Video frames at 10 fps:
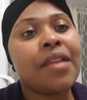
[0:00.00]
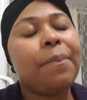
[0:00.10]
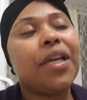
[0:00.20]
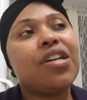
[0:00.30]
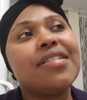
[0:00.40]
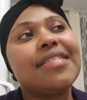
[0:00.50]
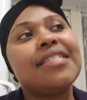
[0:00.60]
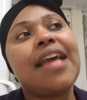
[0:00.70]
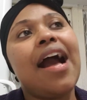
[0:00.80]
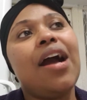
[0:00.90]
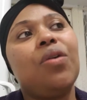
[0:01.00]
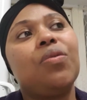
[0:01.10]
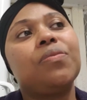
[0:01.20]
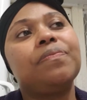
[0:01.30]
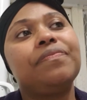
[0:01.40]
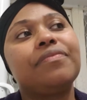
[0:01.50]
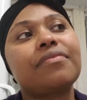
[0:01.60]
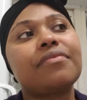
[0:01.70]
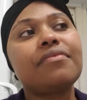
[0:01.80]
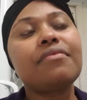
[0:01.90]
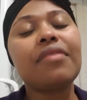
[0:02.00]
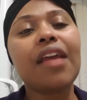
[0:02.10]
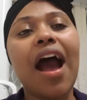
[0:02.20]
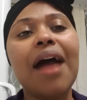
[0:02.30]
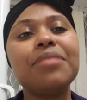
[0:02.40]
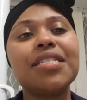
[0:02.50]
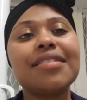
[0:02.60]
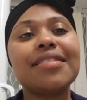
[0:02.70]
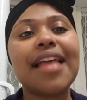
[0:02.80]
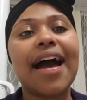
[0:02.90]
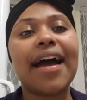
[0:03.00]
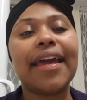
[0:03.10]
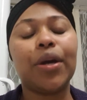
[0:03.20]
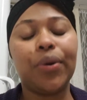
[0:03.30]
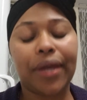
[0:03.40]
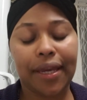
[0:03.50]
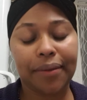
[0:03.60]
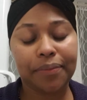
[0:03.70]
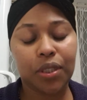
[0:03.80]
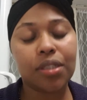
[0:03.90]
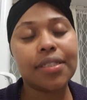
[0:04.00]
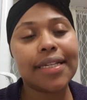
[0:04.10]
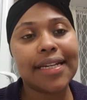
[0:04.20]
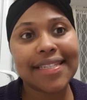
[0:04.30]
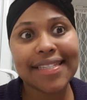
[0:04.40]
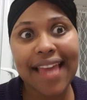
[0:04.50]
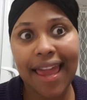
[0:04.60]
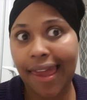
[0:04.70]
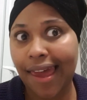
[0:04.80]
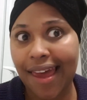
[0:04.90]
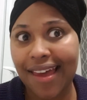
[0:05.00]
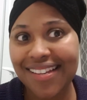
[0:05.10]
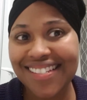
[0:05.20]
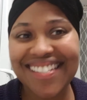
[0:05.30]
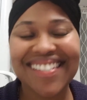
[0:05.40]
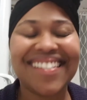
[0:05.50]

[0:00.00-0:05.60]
Because now I'm just like, okay, hold on a second.